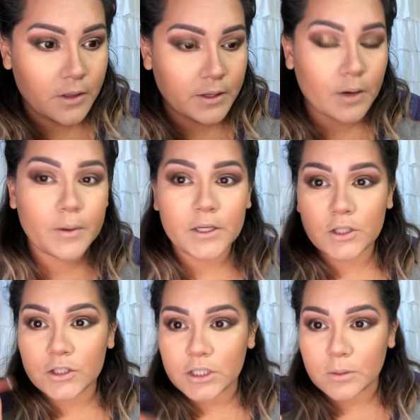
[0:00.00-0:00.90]
think I went a
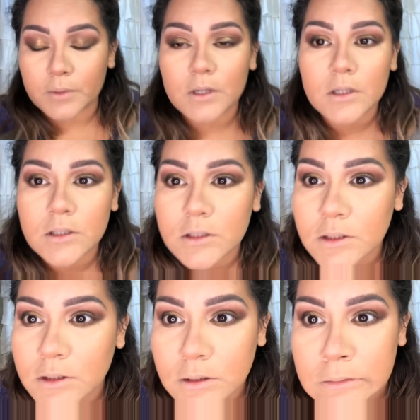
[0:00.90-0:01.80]
little deep.
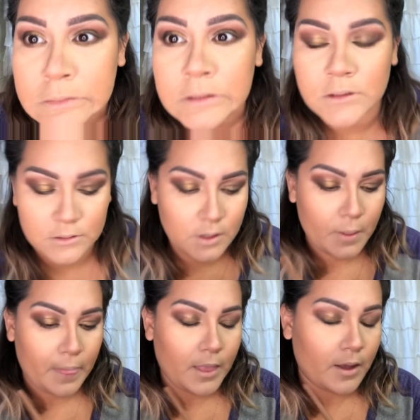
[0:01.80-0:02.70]
It's
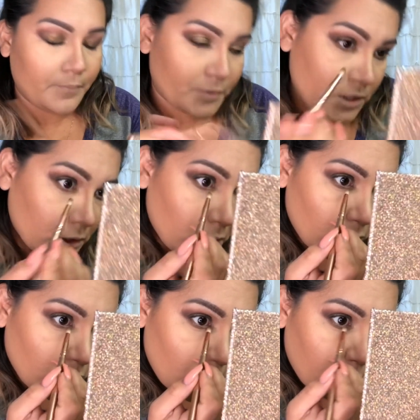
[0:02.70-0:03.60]
a
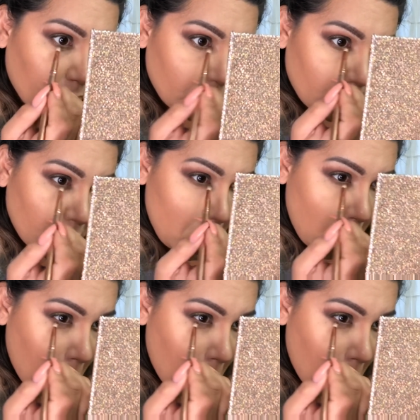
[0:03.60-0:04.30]
little lower than